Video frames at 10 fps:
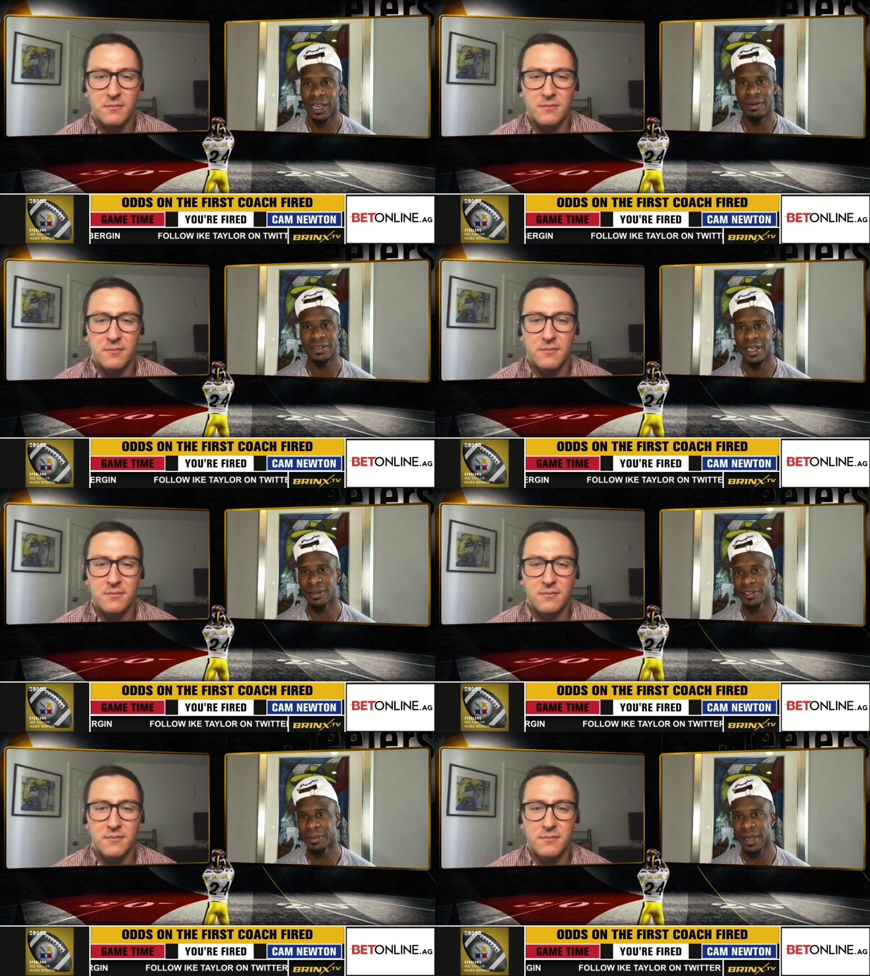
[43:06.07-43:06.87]
Speaker 1: Every
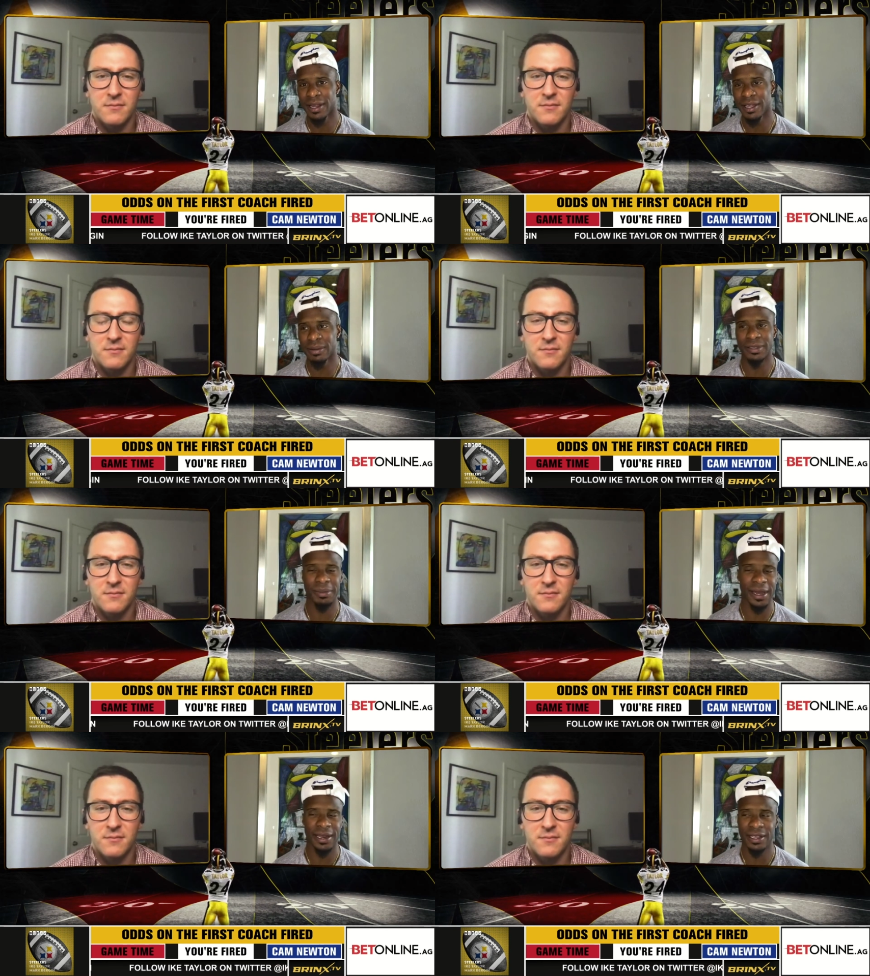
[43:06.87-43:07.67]
time somebody comes,
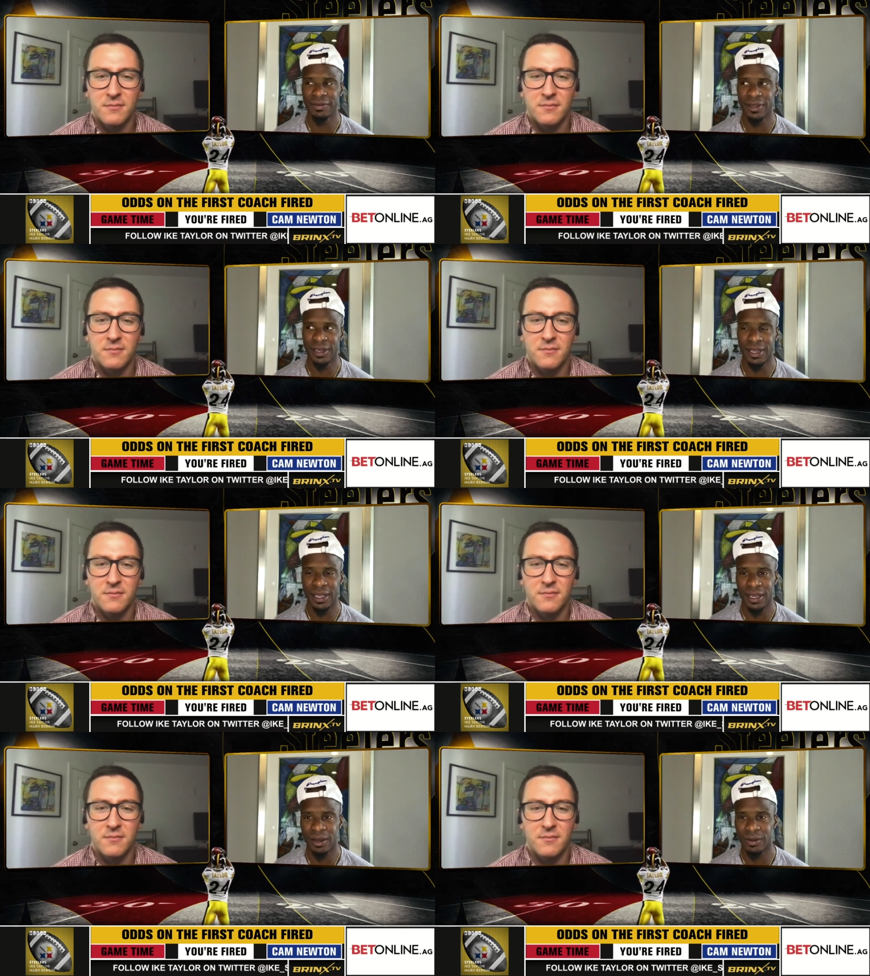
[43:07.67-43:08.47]
somebody leave and get a
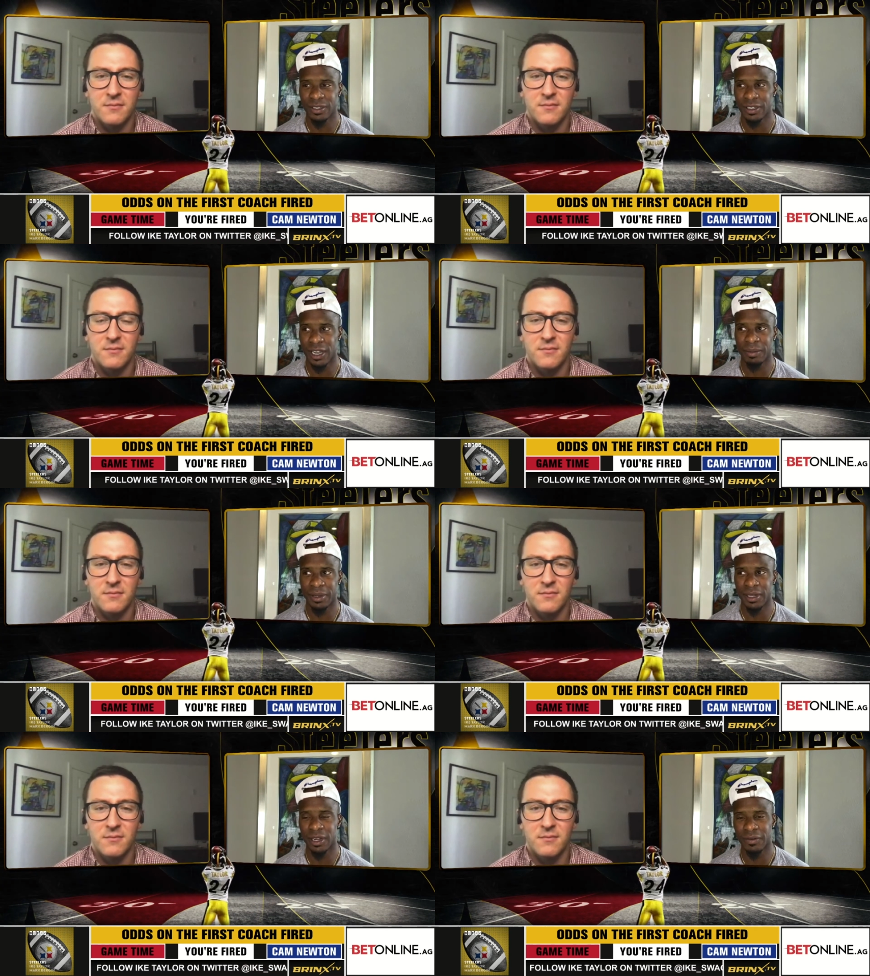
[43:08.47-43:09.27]
head coaching job
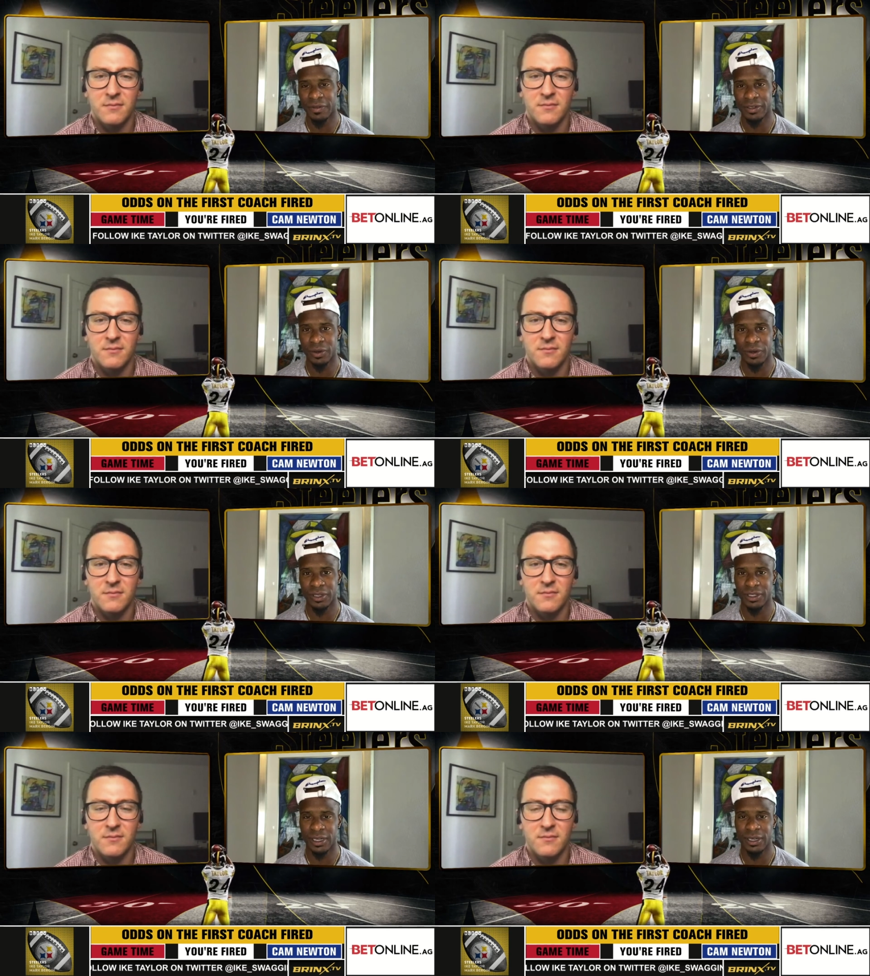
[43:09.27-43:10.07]
or get an offensive
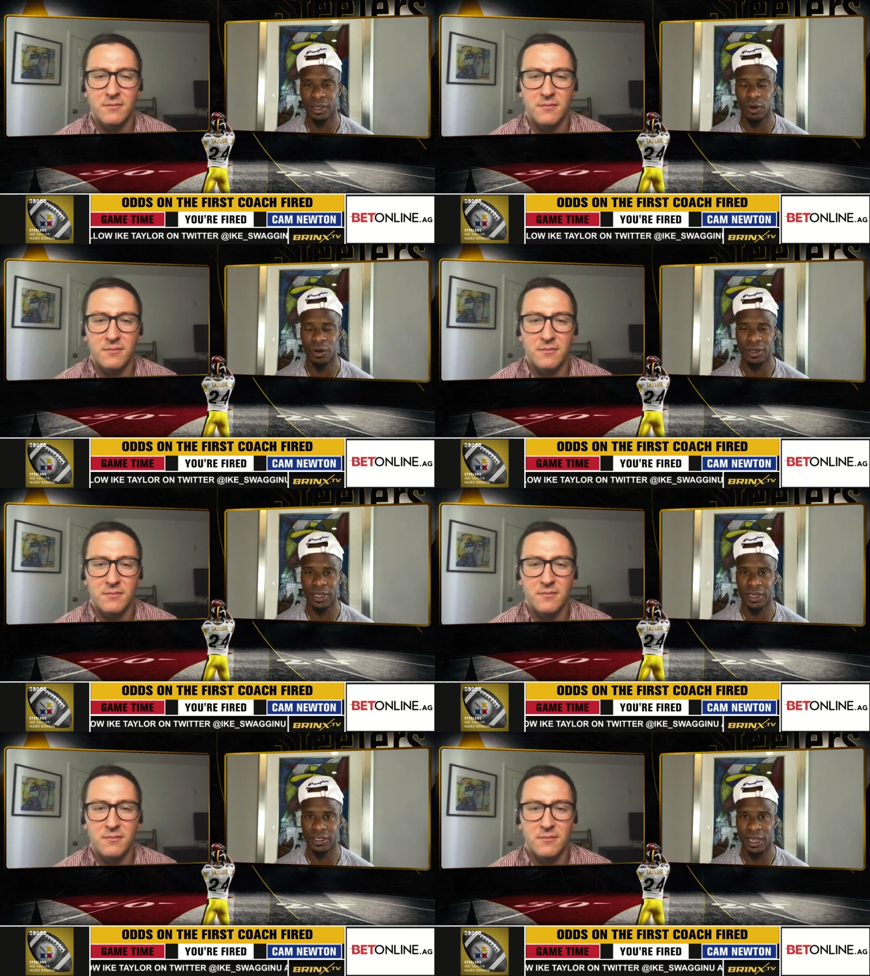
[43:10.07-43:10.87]

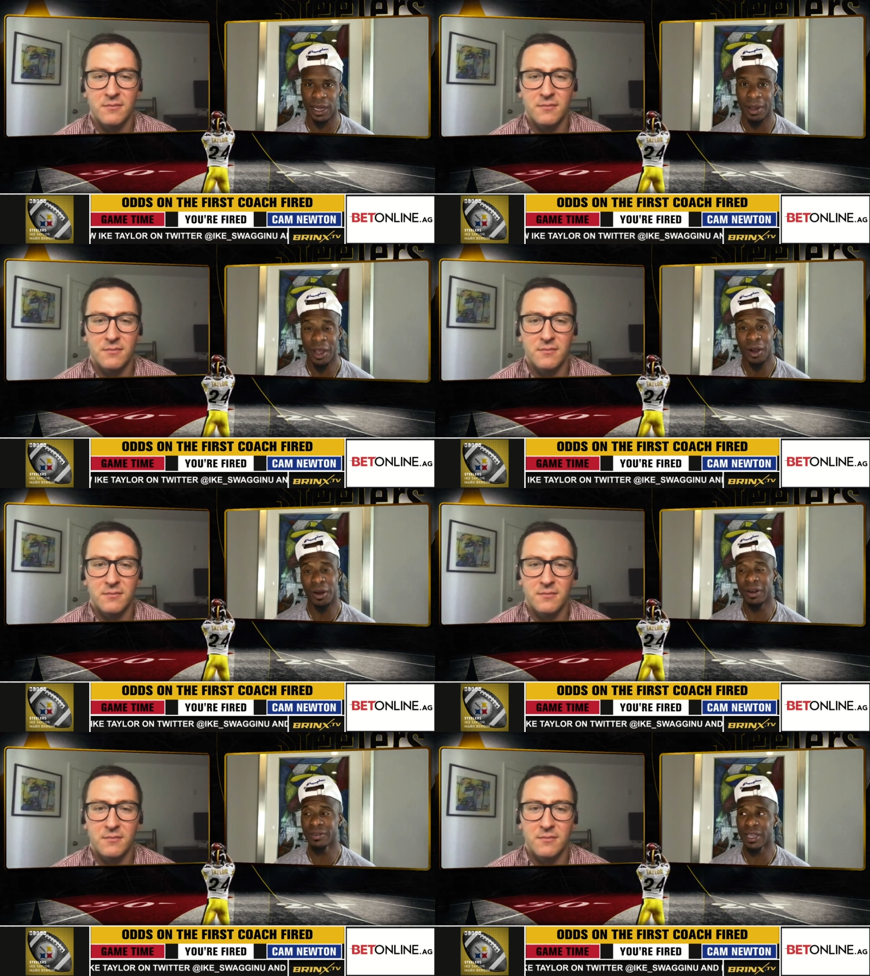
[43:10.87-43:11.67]
coordinator job.
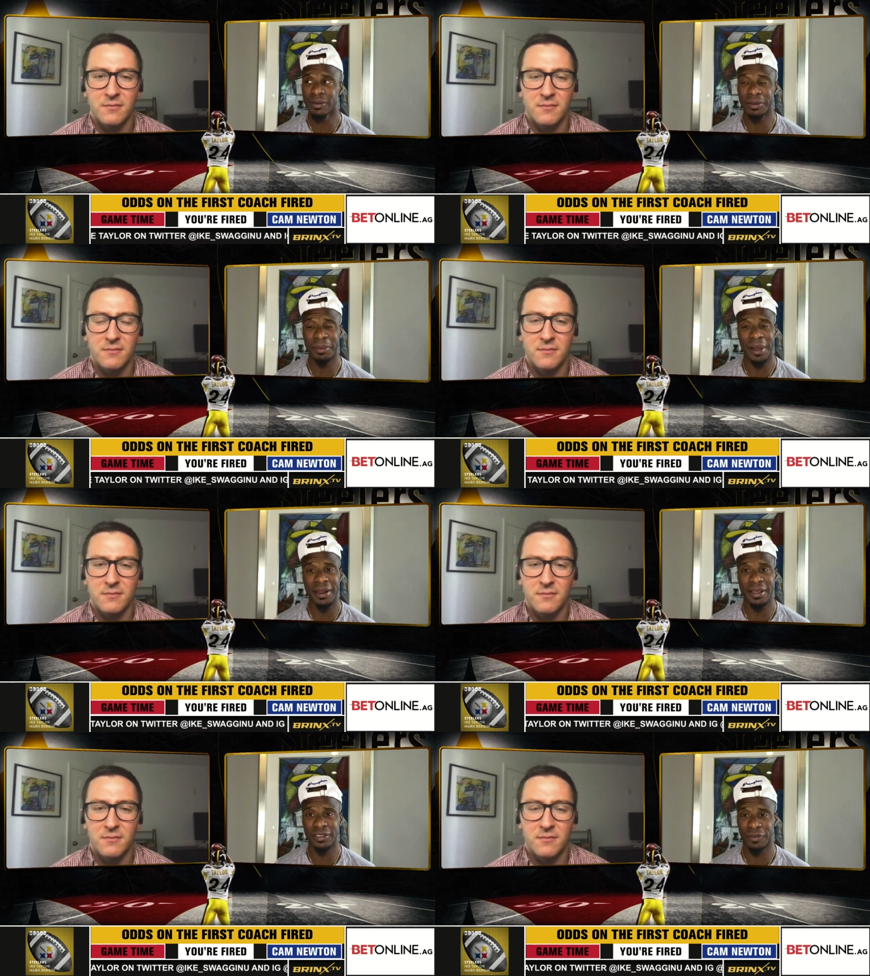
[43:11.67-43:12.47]
Or every time
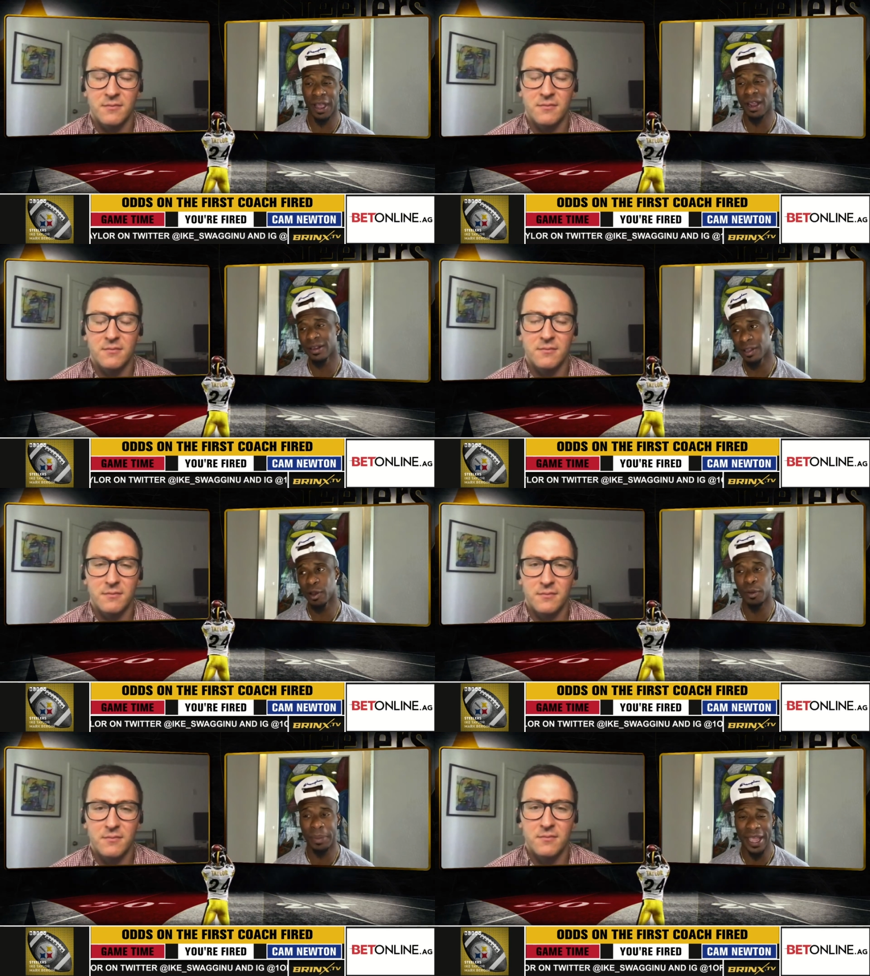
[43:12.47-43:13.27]
somebody gets fired, they
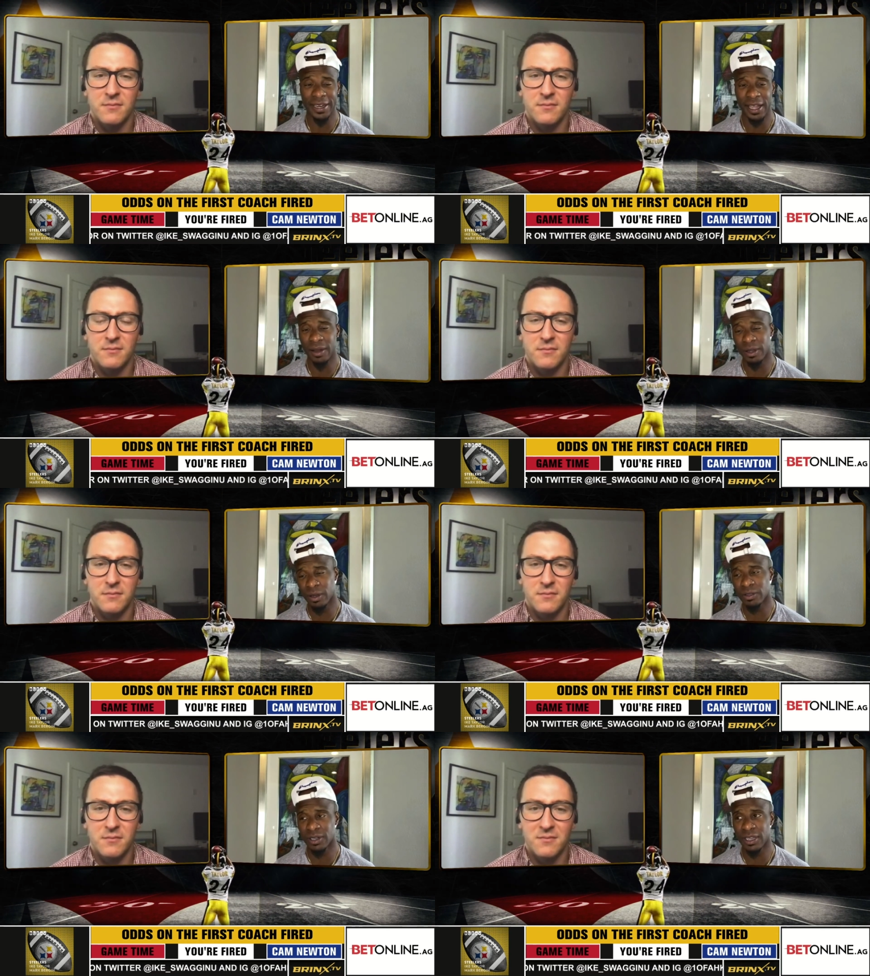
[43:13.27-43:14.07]
go back down to
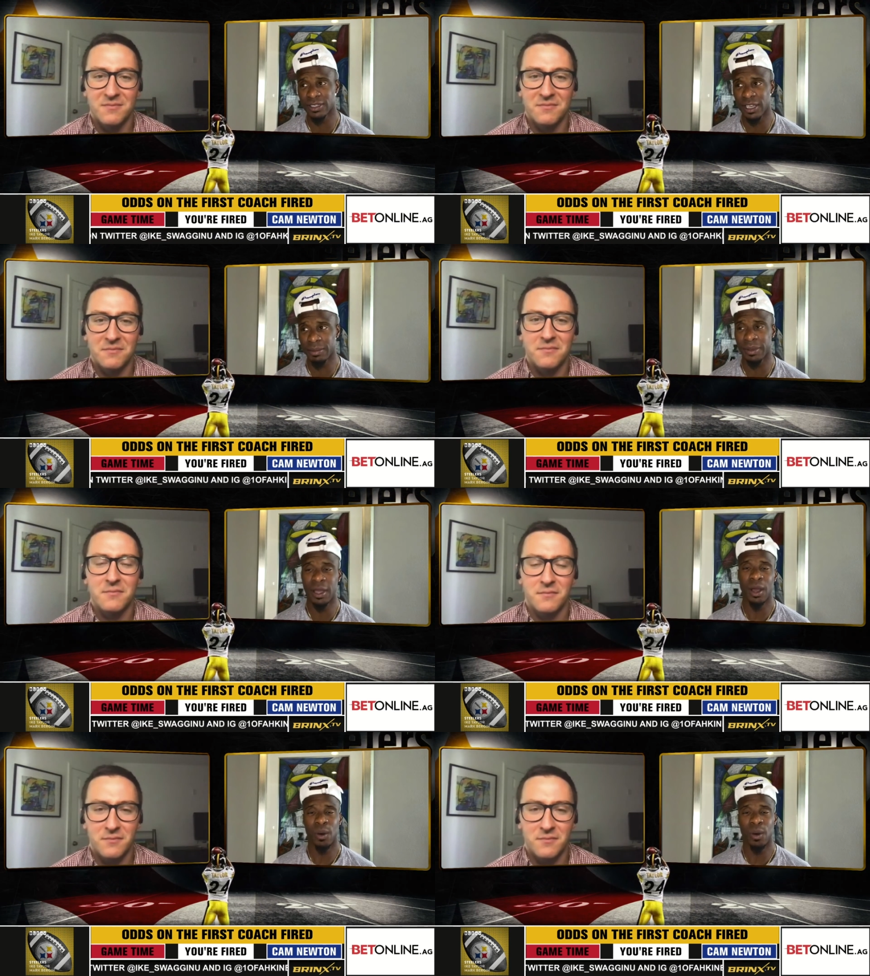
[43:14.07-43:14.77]
Coach Nick Saban,